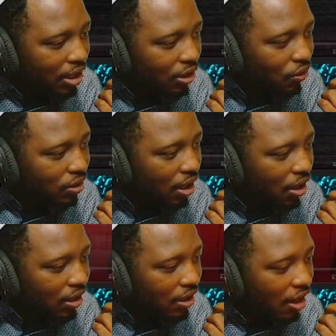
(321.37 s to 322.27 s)
use it
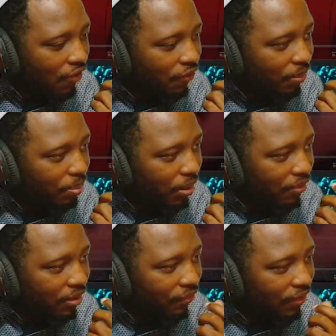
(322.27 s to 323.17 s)
on and off
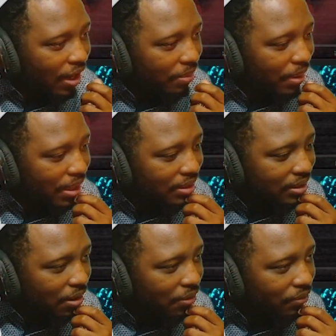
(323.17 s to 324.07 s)
perfectly fine by
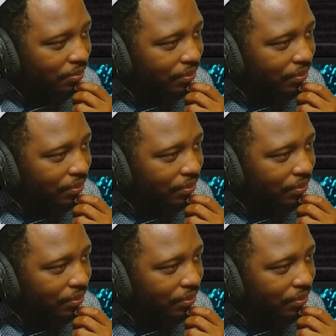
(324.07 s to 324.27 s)
itself.